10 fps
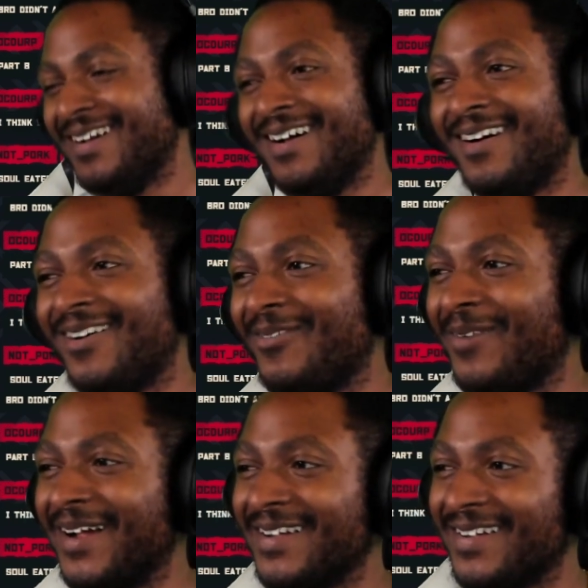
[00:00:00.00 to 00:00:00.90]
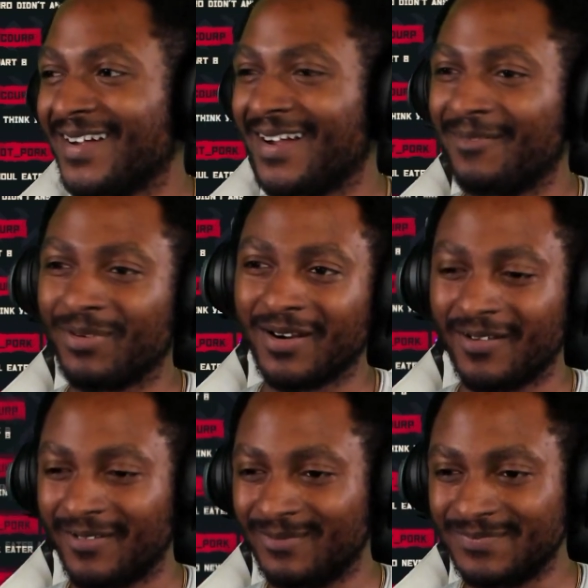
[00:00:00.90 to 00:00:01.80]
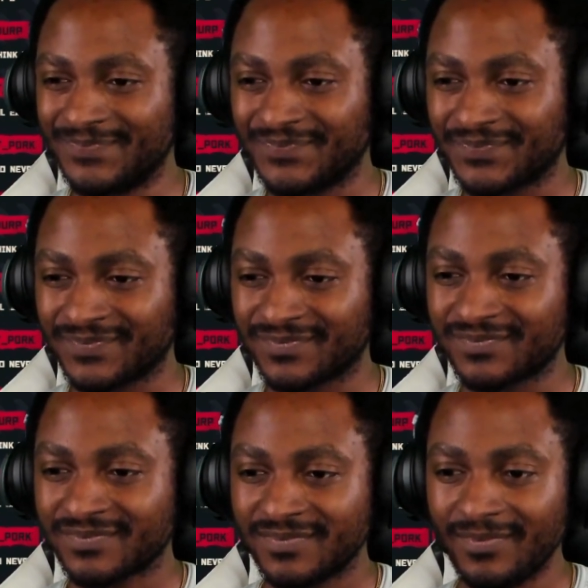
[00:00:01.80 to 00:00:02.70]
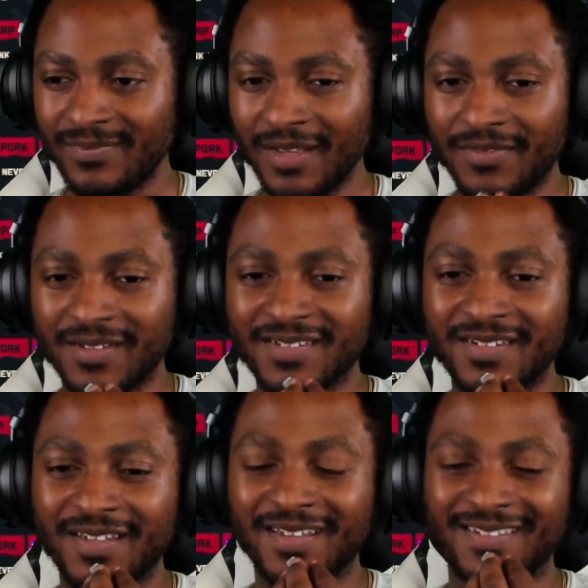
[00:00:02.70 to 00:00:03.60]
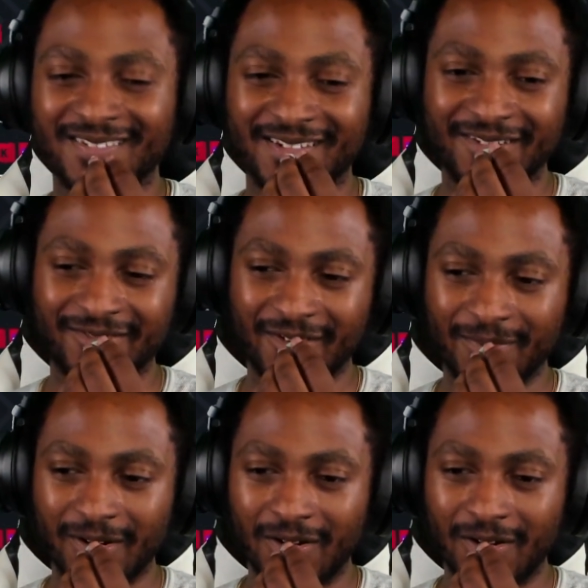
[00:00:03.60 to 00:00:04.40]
Oh my god, bro. This nigga is different. Rocky, what bro.